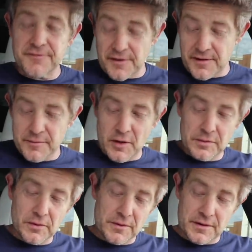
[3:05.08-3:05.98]
in front of the
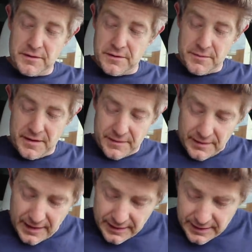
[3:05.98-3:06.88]
mobile order, you know what I mean?
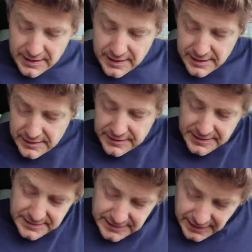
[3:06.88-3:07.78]
They
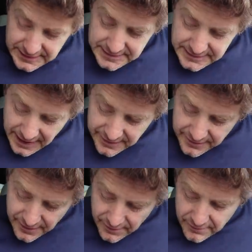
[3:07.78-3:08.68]
just kind of
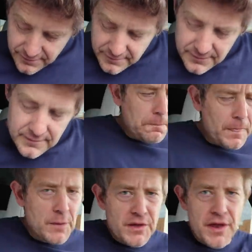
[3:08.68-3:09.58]
stand there.
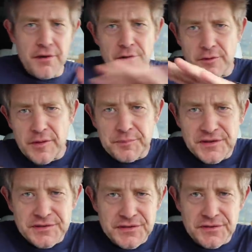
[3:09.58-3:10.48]
The area where they
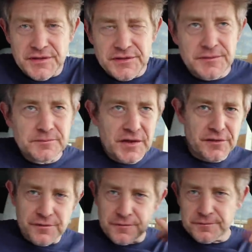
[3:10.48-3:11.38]
place the drinks that
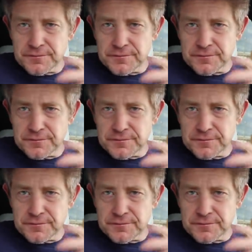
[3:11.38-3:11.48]
you've...